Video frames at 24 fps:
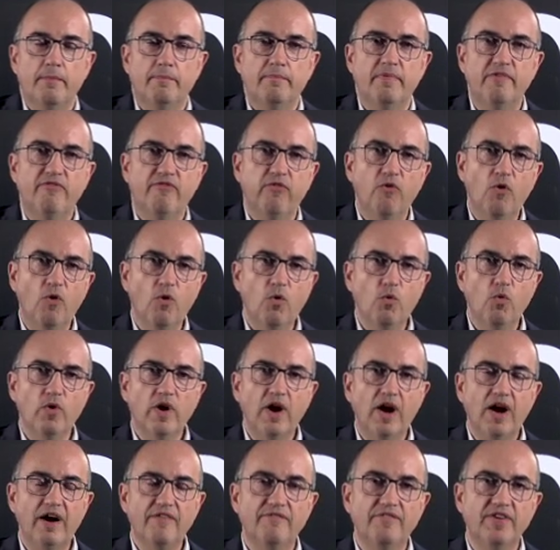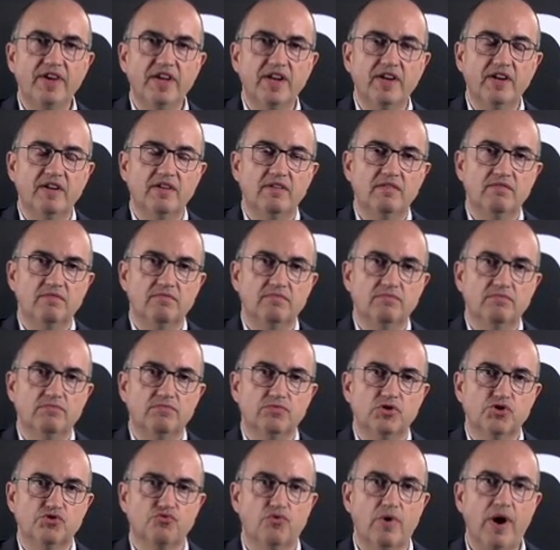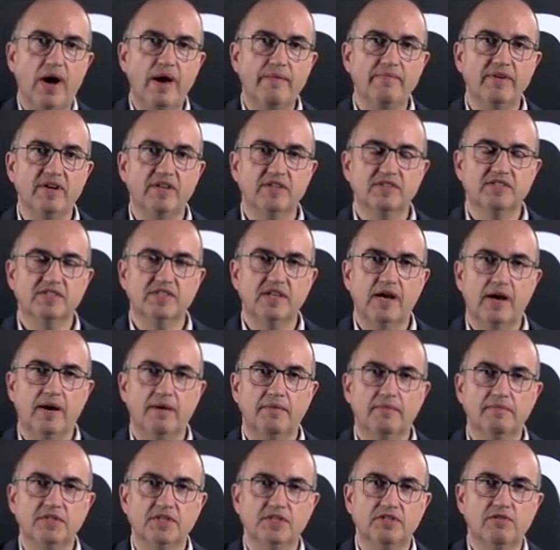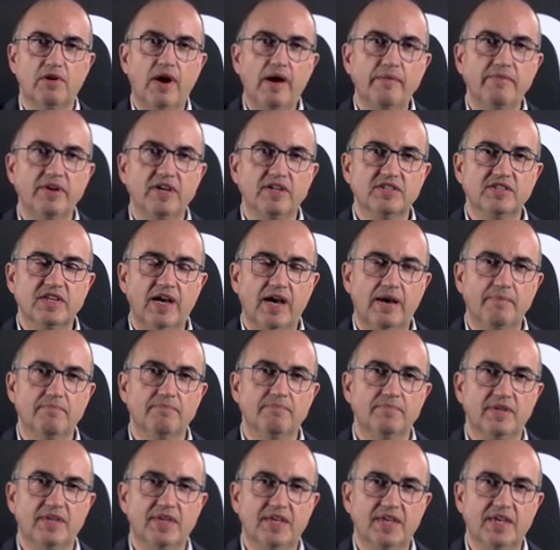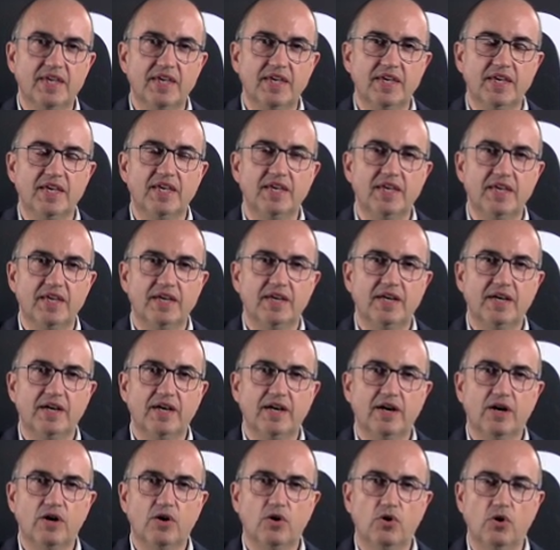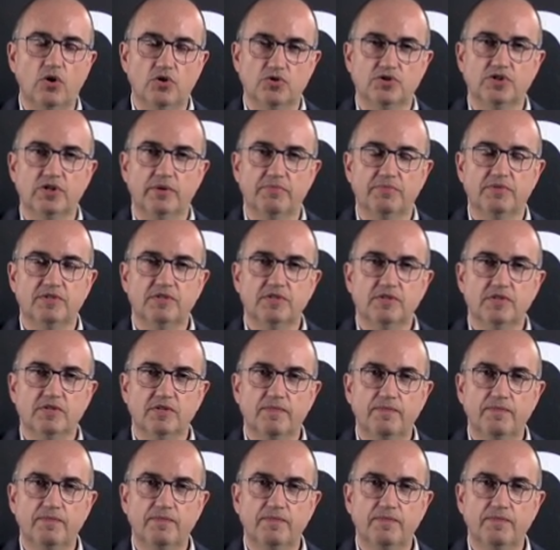Before, we have been describing some key concepts.